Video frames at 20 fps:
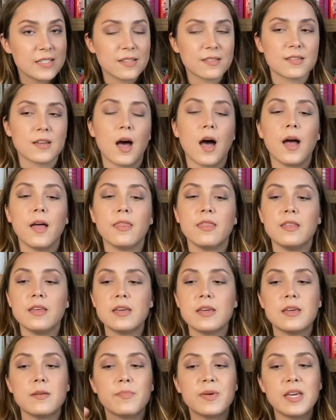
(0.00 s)
It's got
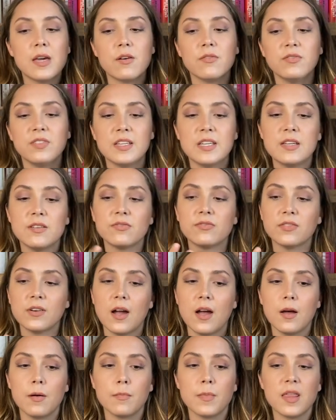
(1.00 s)
the POV
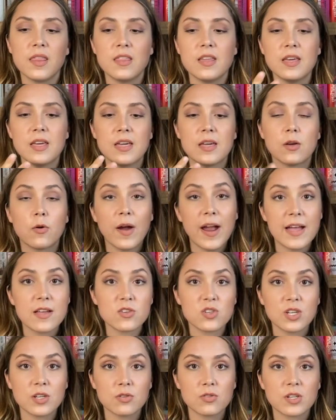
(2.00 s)
from the
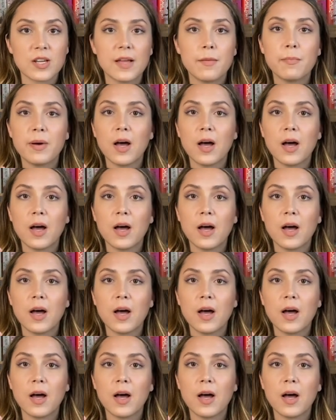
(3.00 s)
grandchildren,